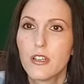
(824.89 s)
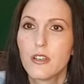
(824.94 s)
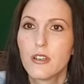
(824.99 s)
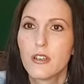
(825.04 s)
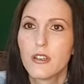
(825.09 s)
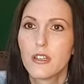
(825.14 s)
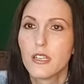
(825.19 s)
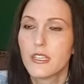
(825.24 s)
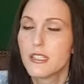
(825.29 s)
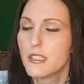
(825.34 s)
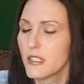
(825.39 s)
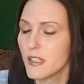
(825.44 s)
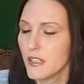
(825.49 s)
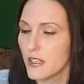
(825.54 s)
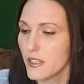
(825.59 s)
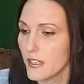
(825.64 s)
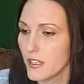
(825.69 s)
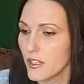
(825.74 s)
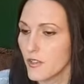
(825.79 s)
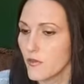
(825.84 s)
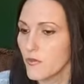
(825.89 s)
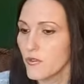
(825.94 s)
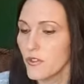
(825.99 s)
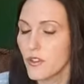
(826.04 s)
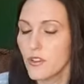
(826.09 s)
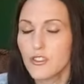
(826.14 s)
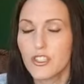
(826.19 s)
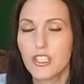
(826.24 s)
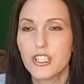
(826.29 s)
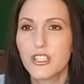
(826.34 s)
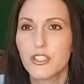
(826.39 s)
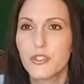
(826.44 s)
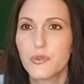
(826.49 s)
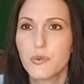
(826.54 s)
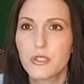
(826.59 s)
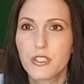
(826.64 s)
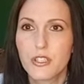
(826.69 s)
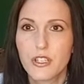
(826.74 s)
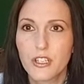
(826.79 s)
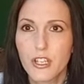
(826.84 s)
he said, Jesus
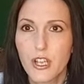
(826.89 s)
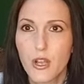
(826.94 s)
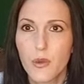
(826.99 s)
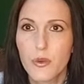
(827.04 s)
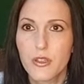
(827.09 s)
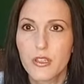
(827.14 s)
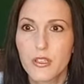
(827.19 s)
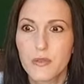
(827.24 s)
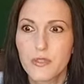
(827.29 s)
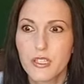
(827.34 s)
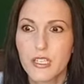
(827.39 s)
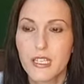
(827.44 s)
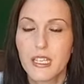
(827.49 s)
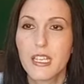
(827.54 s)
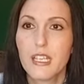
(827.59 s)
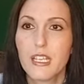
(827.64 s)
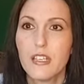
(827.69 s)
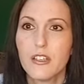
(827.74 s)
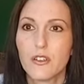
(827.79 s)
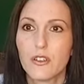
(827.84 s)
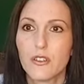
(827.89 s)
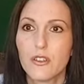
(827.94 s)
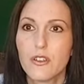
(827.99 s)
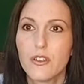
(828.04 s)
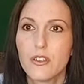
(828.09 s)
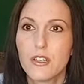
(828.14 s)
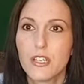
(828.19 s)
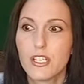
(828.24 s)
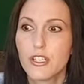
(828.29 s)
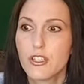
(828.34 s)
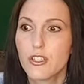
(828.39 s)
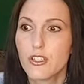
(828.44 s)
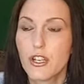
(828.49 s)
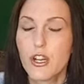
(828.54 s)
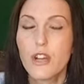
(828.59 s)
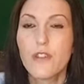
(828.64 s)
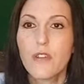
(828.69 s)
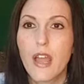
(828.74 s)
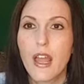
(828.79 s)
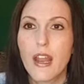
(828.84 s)
was going to go with him to heal his
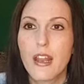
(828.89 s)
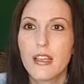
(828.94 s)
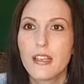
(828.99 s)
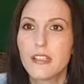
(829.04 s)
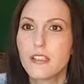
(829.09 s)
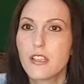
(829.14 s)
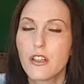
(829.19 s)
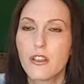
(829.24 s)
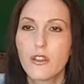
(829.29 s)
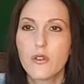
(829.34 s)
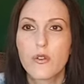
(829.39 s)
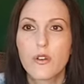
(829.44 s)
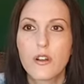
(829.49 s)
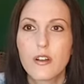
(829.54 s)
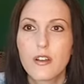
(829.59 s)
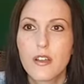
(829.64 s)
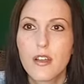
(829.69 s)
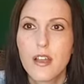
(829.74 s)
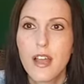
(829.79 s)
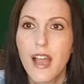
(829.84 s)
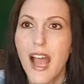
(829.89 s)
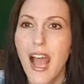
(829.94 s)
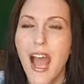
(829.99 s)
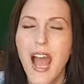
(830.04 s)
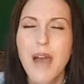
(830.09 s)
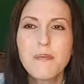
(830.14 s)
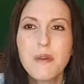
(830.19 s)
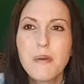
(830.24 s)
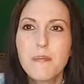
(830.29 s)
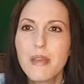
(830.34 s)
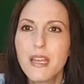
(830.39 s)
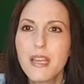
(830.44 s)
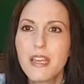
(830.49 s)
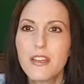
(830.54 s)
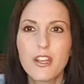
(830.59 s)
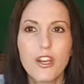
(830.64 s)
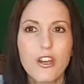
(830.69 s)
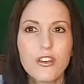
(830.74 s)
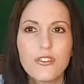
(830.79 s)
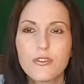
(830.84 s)
servant. He said, Lord, I'm a man
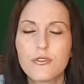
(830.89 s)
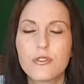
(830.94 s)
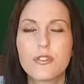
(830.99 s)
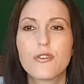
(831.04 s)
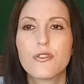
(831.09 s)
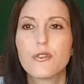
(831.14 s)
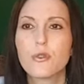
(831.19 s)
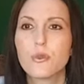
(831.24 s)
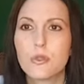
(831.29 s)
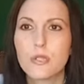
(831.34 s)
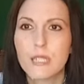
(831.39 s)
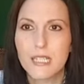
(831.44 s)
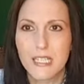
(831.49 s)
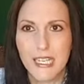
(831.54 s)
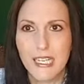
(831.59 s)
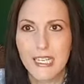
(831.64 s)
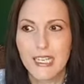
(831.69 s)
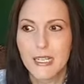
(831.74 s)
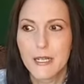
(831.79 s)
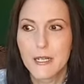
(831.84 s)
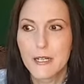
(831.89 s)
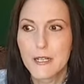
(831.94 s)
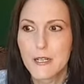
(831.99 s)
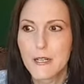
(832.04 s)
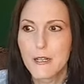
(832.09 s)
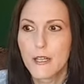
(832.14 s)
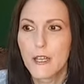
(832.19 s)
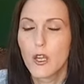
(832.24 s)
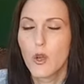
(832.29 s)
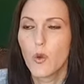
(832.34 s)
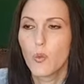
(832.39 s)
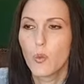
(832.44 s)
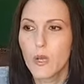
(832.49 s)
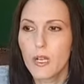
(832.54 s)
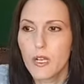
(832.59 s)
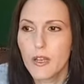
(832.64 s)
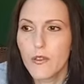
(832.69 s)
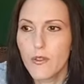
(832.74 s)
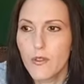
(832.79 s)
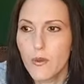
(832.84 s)
under authority. When,
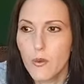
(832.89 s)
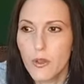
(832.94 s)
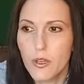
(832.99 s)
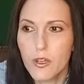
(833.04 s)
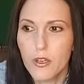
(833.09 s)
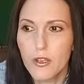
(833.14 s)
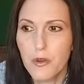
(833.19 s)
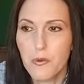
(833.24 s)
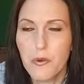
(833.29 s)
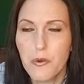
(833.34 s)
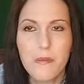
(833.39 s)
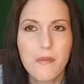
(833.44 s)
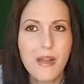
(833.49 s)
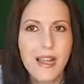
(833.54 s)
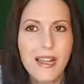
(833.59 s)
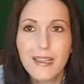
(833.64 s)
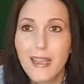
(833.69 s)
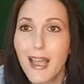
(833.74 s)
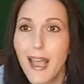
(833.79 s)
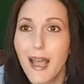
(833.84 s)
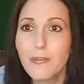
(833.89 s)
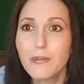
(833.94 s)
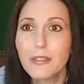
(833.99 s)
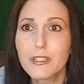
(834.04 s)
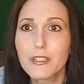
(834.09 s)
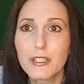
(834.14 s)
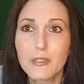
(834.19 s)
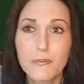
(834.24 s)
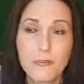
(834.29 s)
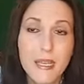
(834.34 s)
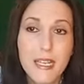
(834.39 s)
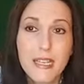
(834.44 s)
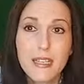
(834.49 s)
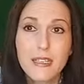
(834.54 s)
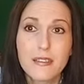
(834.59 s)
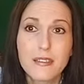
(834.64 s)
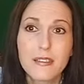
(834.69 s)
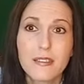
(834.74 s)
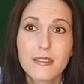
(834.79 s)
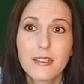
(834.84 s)
you know, when my captain
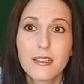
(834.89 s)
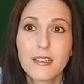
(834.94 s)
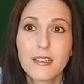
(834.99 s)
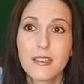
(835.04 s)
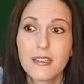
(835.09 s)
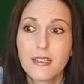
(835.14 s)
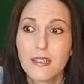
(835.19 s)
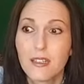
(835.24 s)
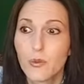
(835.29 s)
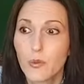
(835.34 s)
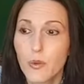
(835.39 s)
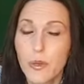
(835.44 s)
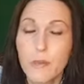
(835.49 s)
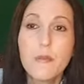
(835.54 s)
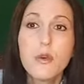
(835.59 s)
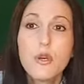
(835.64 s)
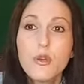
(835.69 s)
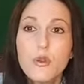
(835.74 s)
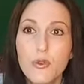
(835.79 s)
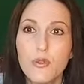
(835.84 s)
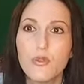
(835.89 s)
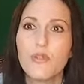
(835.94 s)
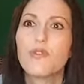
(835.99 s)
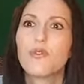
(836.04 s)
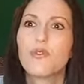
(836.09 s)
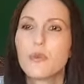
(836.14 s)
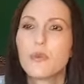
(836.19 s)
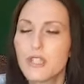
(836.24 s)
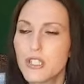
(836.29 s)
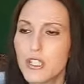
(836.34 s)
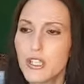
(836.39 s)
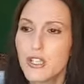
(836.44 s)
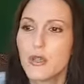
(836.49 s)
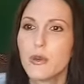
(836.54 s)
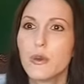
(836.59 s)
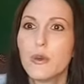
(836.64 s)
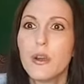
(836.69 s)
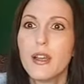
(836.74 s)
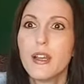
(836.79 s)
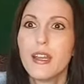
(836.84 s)
speaks, we move, we do.
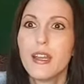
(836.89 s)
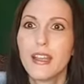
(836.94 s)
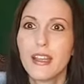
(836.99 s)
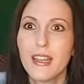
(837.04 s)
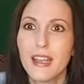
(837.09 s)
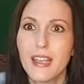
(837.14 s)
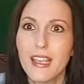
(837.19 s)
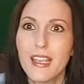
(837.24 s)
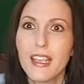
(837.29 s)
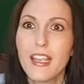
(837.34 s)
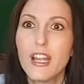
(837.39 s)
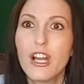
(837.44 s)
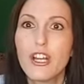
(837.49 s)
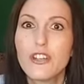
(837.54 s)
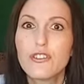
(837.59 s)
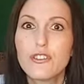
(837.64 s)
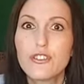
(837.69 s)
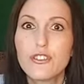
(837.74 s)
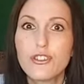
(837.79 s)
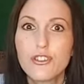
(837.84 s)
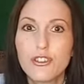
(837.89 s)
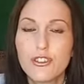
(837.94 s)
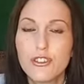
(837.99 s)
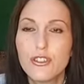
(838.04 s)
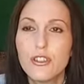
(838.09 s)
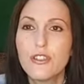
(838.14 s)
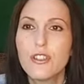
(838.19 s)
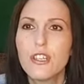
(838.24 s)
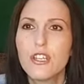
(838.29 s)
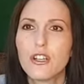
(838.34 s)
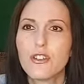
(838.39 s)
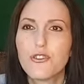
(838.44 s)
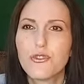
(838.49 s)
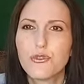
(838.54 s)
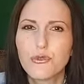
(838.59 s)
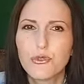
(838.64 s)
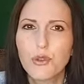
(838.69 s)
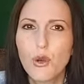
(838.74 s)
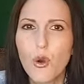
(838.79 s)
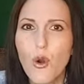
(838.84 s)
He understood the
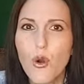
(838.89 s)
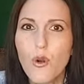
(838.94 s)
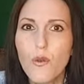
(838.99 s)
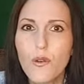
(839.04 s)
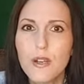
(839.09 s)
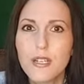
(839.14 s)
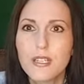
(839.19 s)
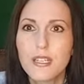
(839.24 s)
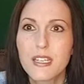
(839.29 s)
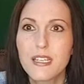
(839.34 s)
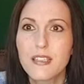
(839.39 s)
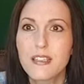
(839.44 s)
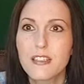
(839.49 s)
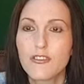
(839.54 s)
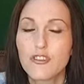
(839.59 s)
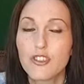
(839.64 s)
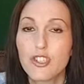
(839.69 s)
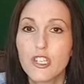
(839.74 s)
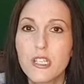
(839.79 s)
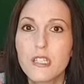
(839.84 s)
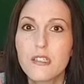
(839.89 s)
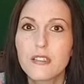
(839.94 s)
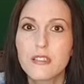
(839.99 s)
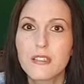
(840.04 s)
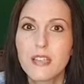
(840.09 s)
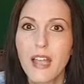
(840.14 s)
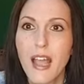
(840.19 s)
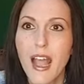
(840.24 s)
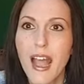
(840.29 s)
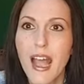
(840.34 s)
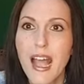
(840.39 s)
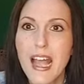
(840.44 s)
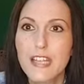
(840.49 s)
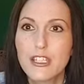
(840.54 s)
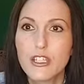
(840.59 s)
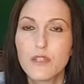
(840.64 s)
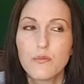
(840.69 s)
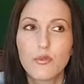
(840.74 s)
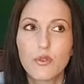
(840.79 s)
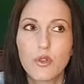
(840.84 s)
authority that Jesus had
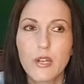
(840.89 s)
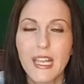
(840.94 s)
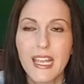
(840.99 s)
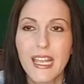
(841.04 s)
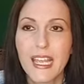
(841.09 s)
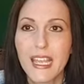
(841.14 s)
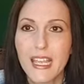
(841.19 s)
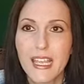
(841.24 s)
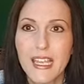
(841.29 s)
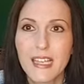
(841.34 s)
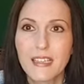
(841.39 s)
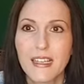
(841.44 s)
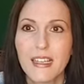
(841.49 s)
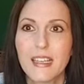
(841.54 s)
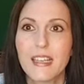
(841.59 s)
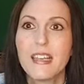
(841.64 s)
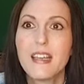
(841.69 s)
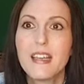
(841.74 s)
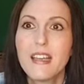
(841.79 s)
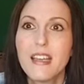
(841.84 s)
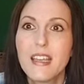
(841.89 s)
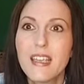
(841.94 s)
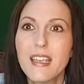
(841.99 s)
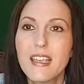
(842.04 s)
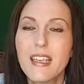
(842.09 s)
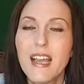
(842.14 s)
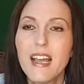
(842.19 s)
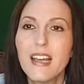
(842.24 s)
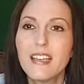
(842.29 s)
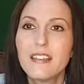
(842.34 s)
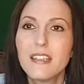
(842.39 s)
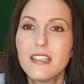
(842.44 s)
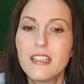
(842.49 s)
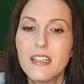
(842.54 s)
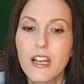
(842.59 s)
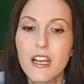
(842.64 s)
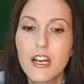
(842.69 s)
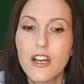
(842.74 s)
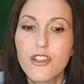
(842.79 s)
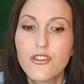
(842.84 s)
to bring healing. He had
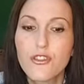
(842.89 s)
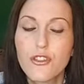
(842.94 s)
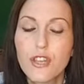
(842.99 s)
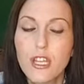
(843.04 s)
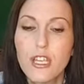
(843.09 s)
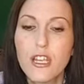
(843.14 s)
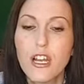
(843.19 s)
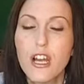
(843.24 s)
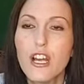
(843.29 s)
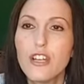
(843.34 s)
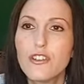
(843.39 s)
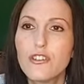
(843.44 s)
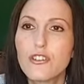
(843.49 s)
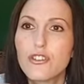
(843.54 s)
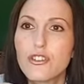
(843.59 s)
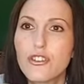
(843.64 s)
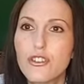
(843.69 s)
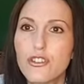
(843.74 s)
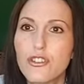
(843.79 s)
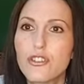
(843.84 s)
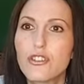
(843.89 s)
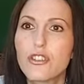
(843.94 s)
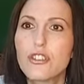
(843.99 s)
he understood